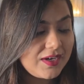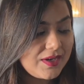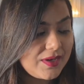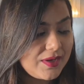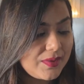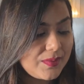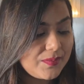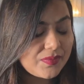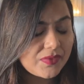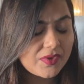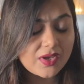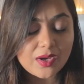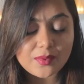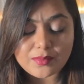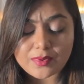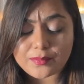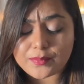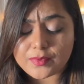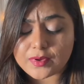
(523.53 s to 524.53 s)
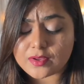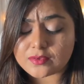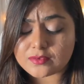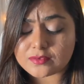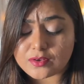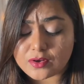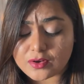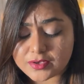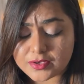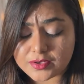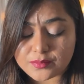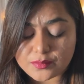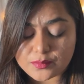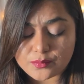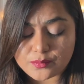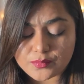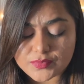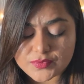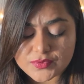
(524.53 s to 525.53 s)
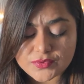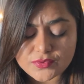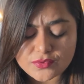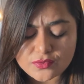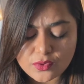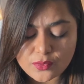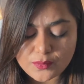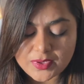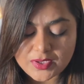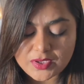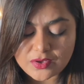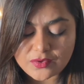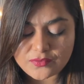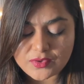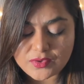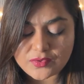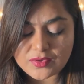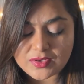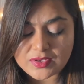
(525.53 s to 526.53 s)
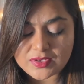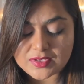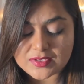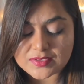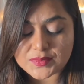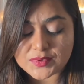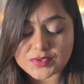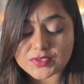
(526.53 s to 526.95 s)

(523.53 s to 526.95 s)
come up a lot in so many of the readings,